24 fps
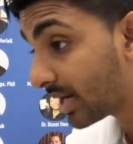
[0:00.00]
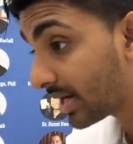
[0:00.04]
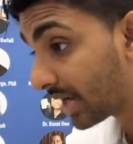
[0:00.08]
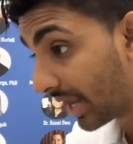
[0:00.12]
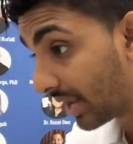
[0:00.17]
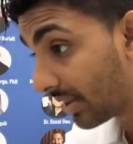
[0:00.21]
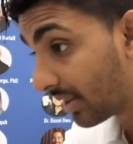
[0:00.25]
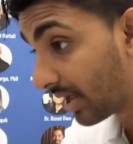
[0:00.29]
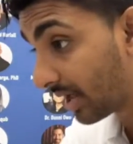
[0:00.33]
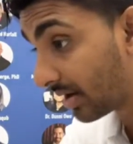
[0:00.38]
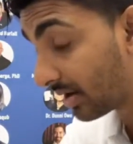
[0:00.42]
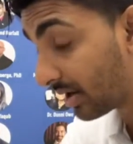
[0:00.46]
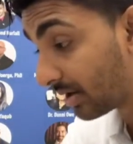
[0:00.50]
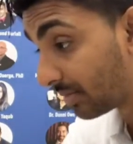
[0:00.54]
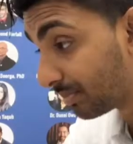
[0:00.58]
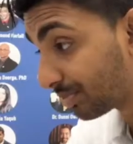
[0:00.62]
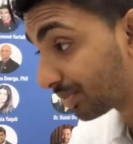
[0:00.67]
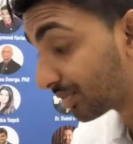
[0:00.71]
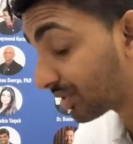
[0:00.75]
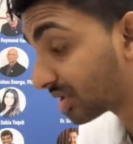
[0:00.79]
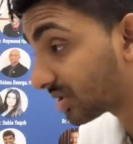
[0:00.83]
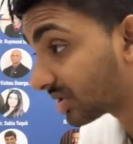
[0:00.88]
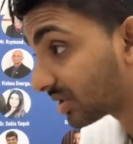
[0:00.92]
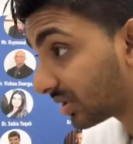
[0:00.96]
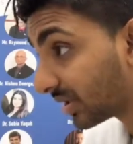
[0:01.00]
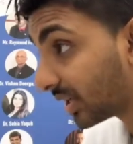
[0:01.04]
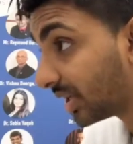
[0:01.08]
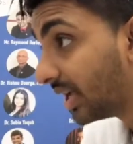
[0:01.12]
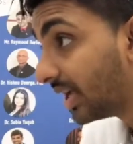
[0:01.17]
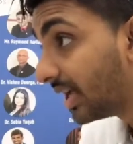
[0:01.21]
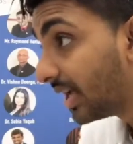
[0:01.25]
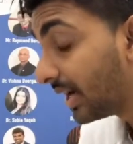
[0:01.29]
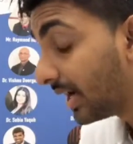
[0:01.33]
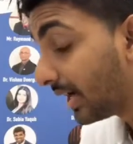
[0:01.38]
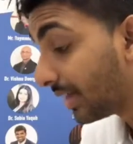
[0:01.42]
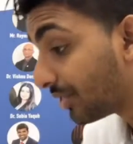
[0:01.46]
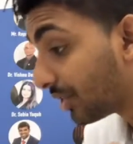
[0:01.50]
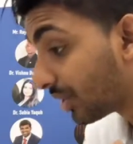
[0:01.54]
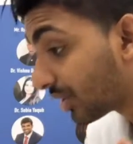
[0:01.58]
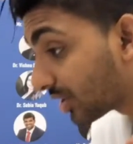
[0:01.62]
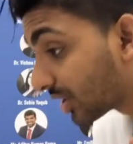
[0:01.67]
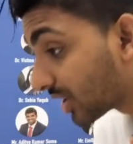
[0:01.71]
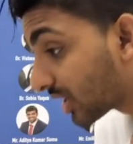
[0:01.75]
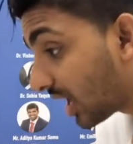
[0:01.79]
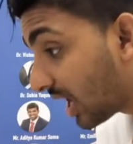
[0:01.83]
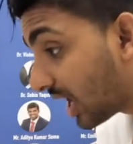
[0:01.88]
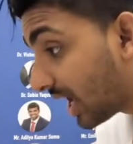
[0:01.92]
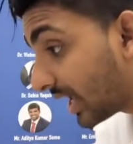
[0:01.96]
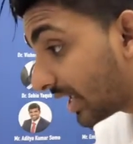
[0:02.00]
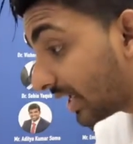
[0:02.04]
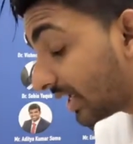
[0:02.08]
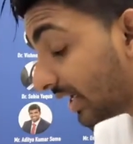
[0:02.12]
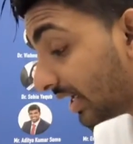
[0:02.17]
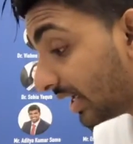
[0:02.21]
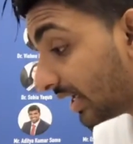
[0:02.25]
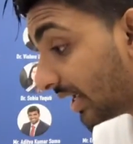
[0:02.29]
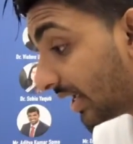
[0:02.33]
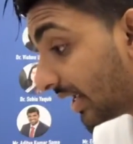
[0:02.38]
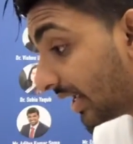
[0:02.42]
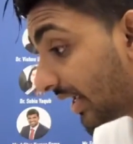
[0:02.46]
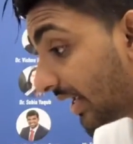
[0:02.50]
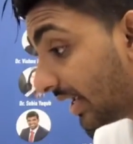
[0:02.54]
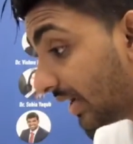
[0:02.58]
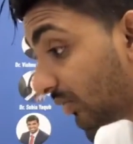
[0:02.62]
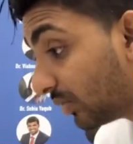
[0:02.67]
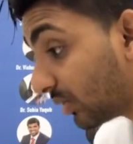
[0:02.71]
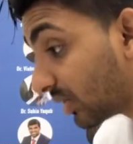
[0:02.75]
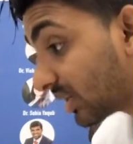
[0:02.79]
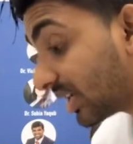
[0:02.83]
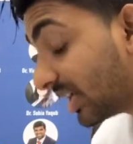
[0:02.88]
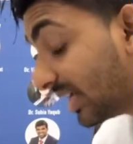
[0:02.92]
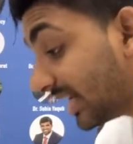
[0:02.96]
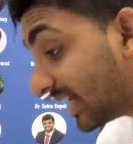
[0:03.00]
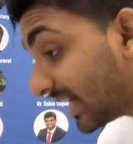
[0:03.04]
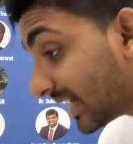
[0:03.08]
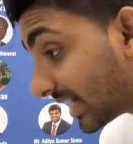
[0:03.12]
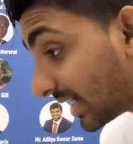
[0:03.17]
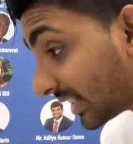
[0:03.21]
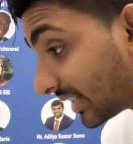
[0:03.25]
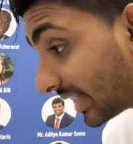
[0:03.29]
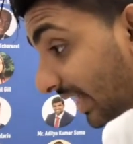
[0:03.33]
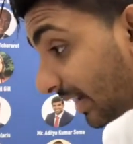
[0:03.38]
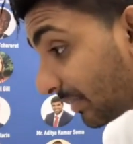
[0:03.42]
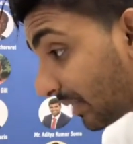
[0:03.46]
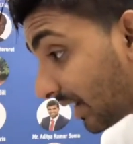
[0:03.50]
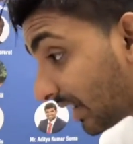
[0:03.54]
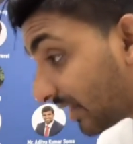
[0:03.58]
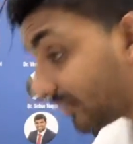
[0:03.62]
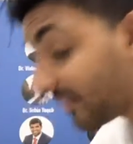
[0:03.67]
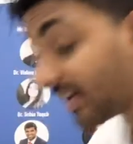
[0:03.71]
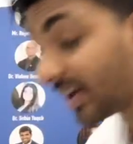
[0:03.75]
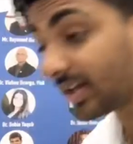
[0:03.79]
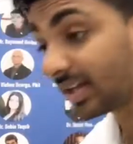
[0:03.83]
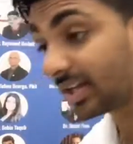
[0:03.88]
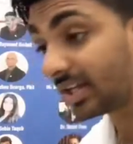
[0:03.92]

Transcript: And personally, another guy, he didn't attend my event.